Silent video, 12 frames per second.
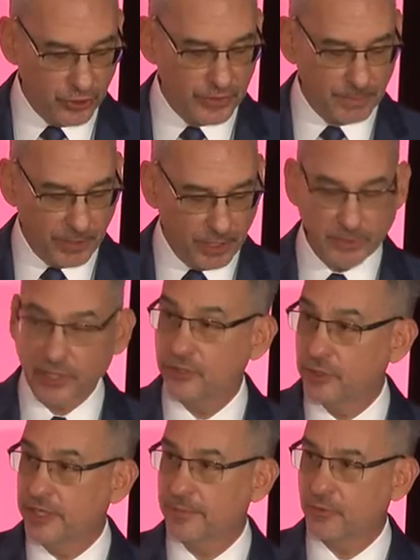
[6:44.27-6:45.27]
the public
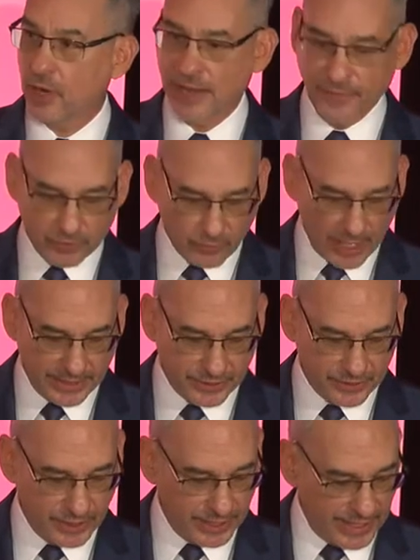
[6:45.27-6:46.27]
good and private
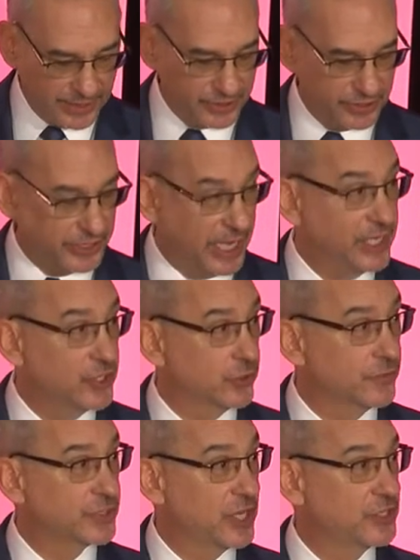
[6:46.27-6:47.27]
rights against the danger
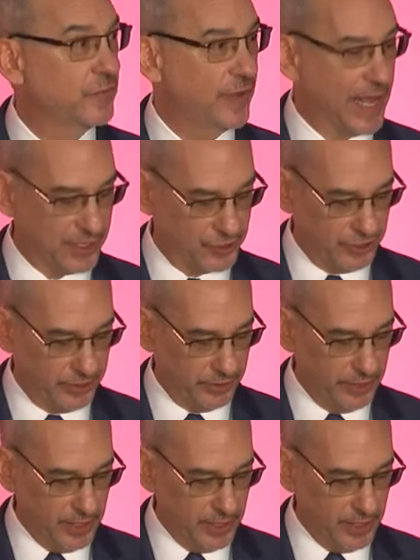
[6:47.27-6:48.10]
of such a faction,